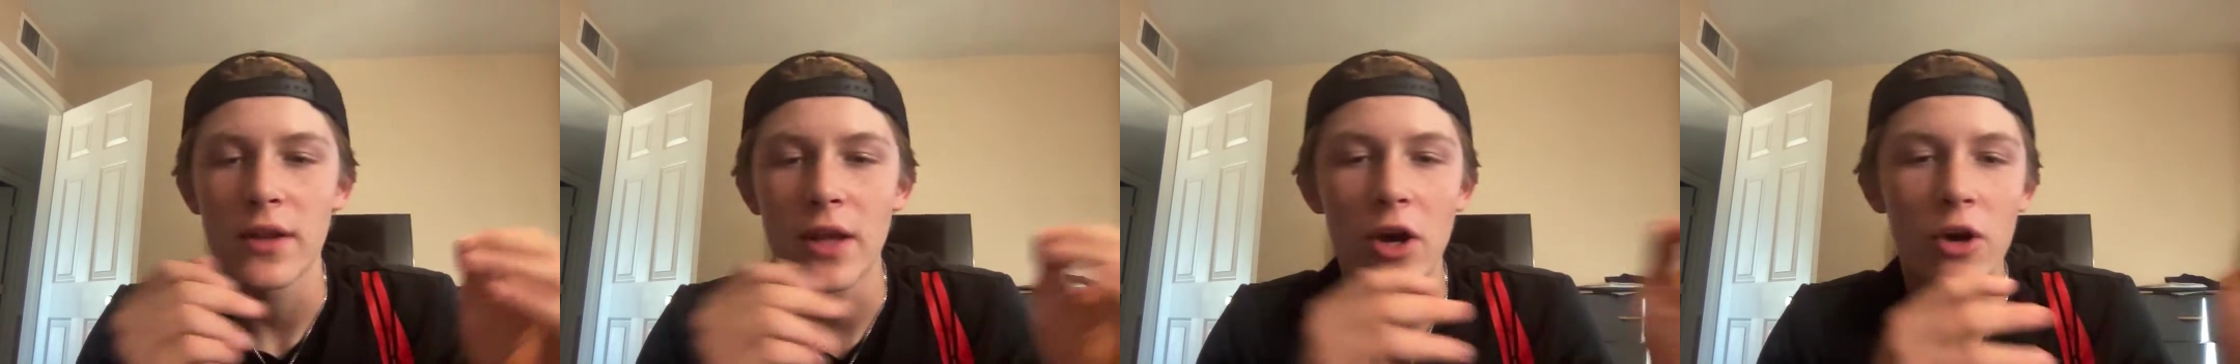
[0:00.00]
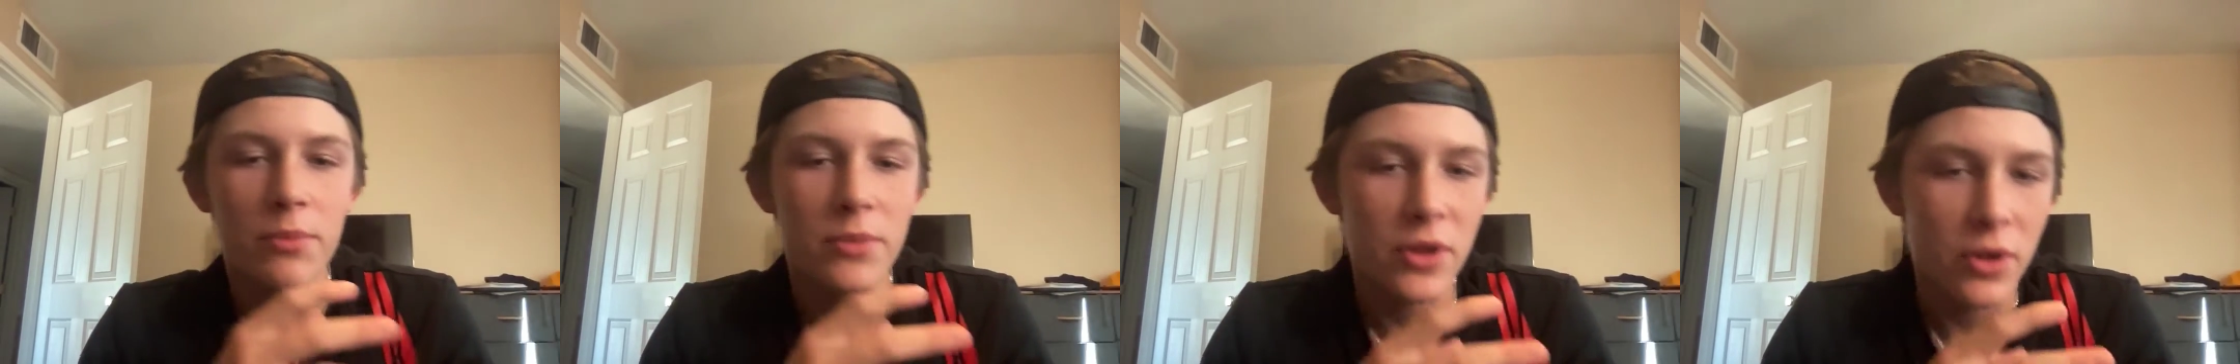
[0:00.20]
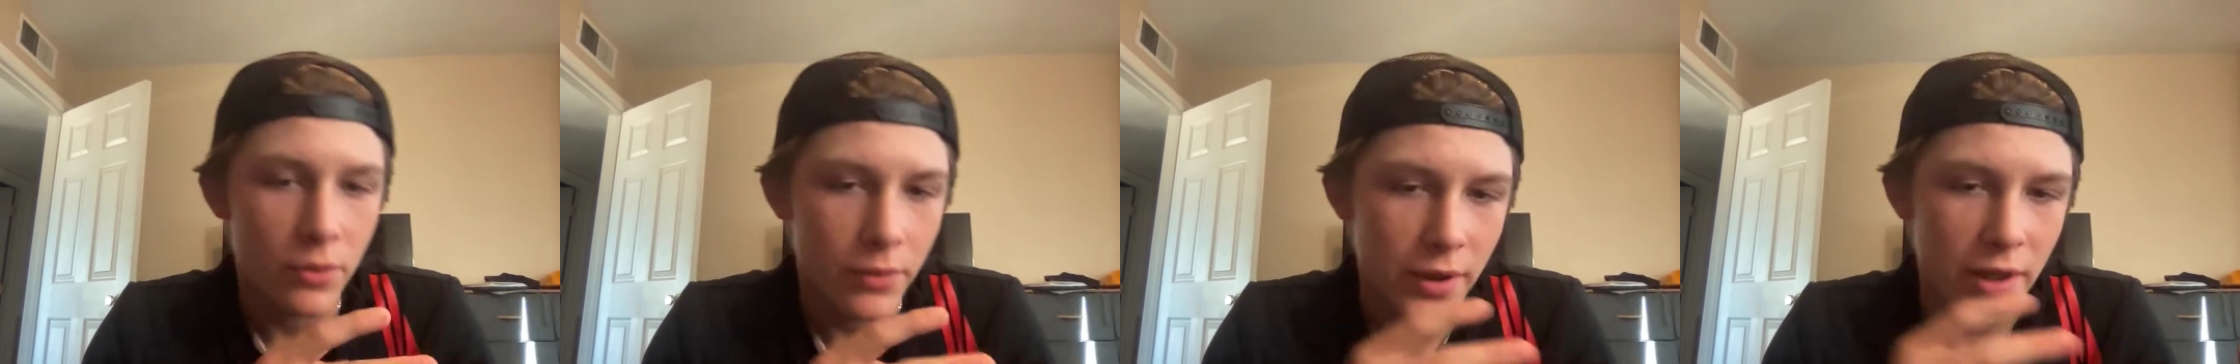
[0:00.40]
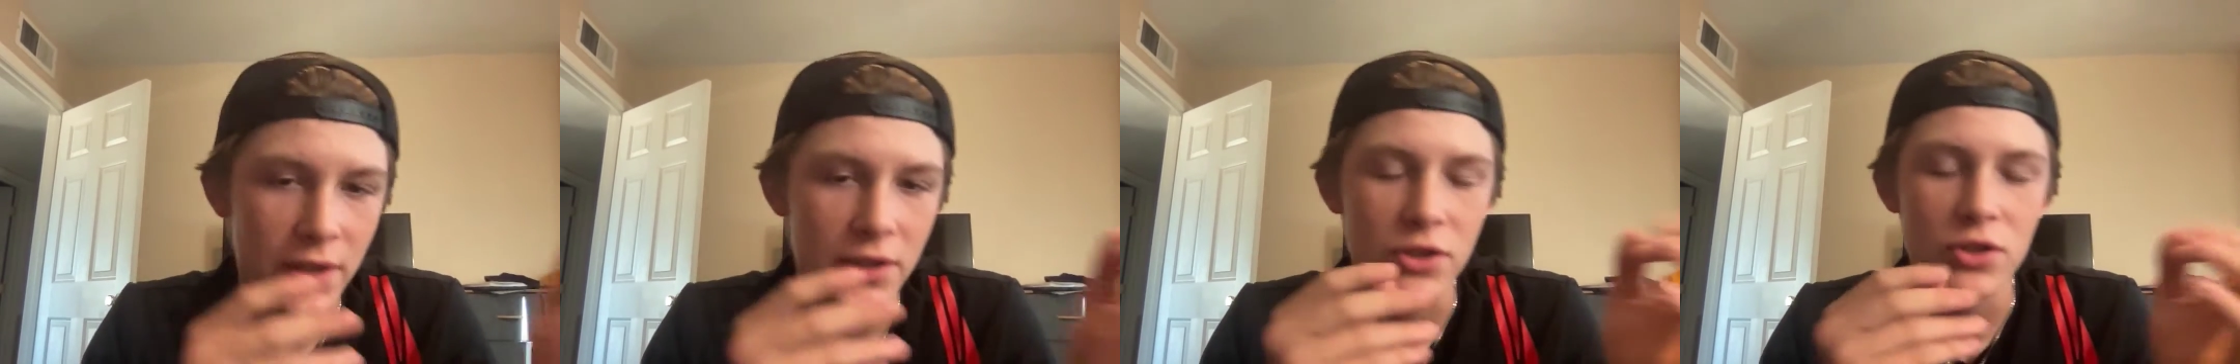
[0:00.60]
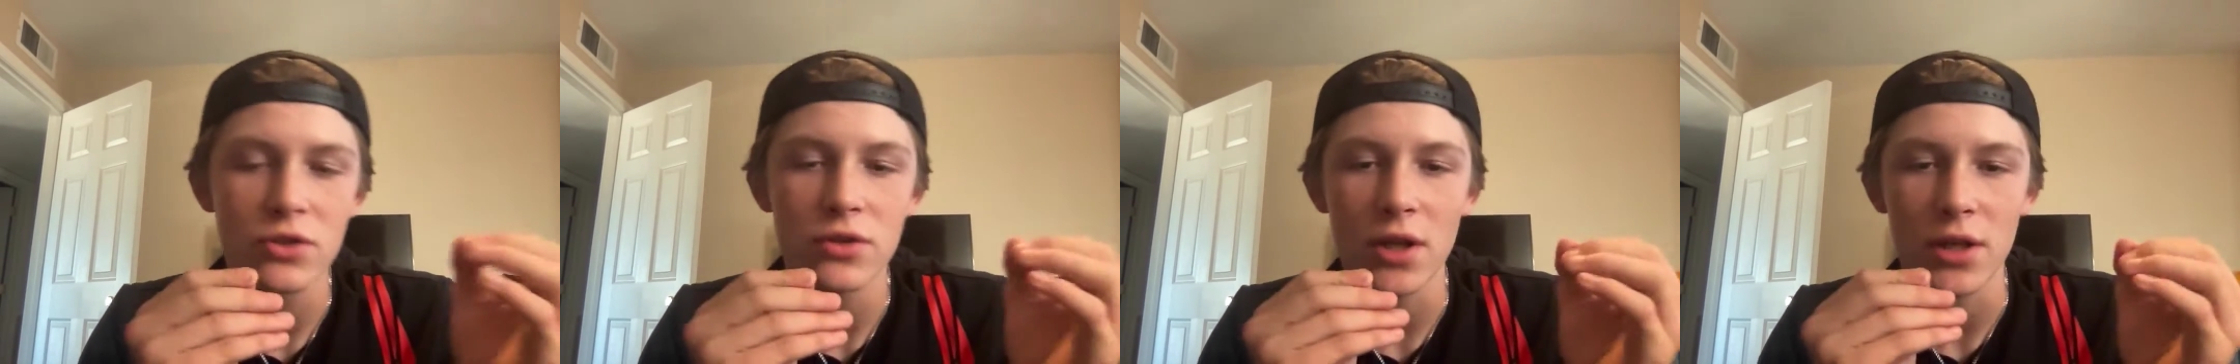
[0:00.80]
That would be the
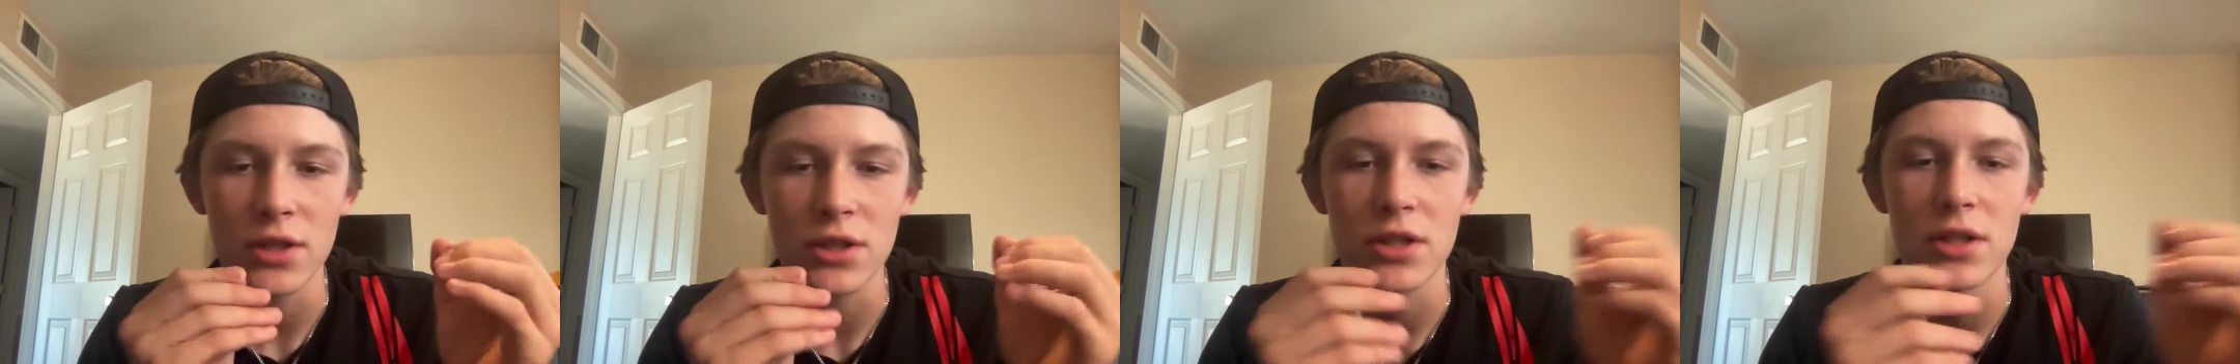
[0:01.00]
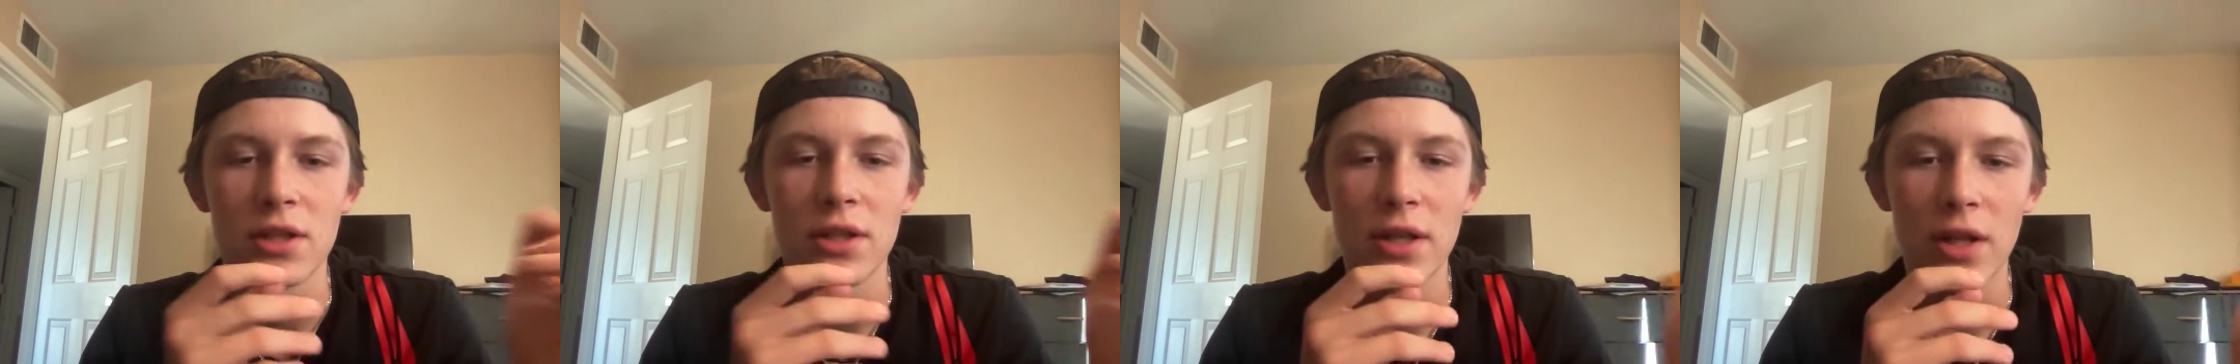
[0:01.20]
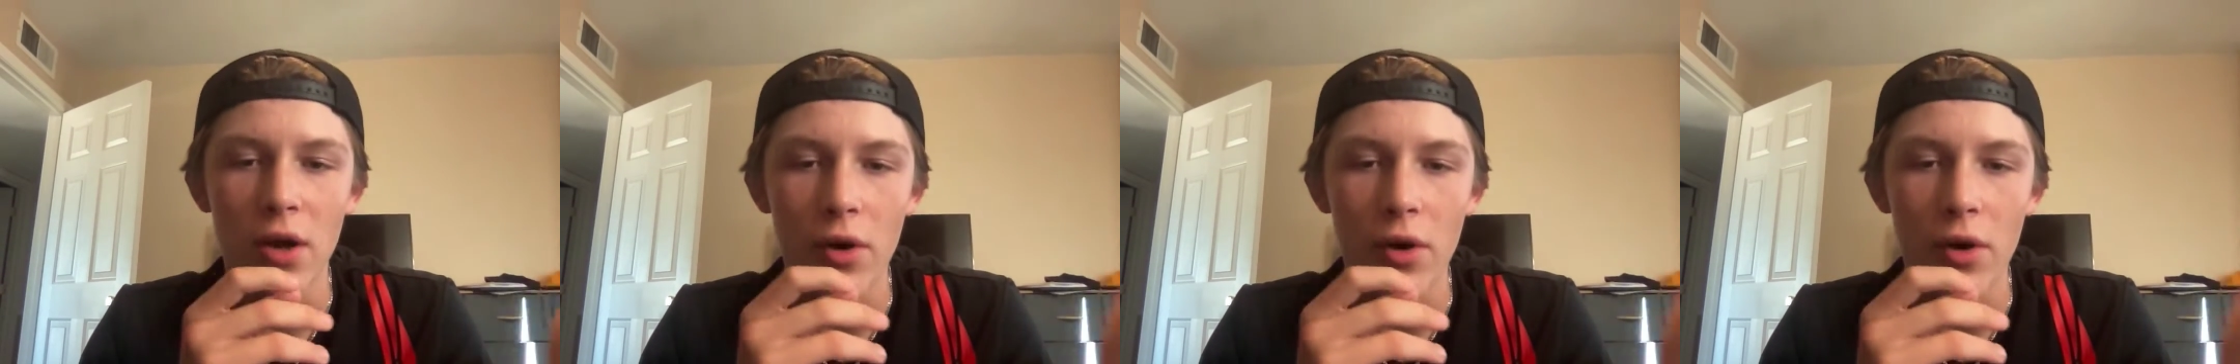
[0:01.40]
Reconstruction.